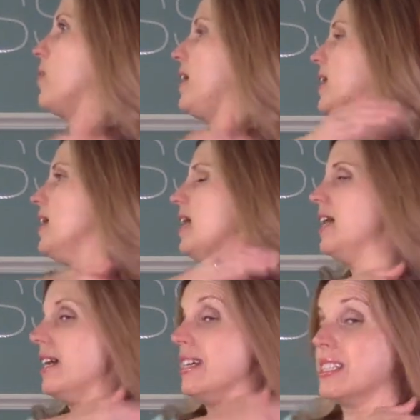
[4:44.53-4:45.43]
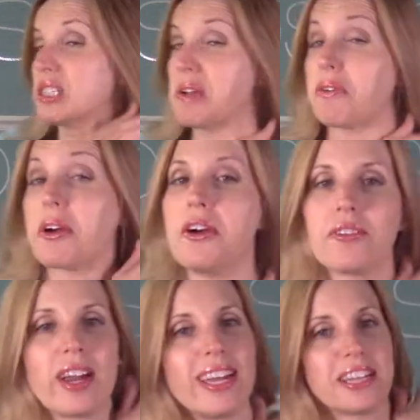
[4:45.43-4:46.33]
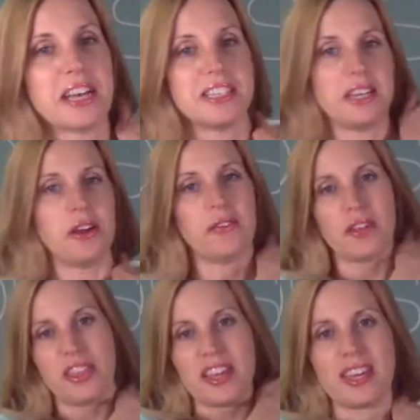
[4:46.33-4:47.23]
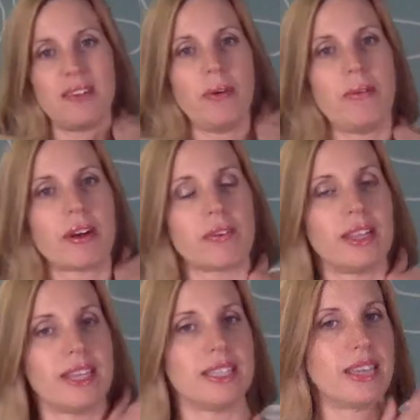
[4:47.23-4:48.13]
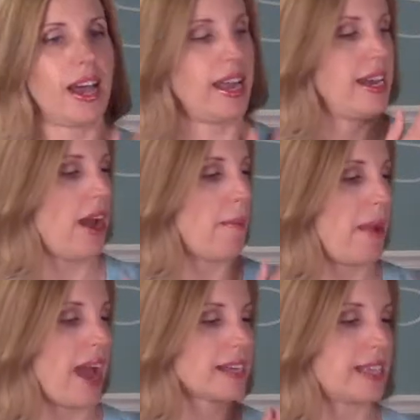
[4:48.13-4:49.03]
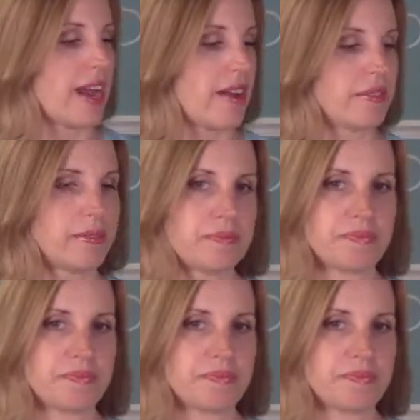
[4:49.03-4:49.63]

point. So if we're overanalyzing, overthinking, we want to release that. And now back down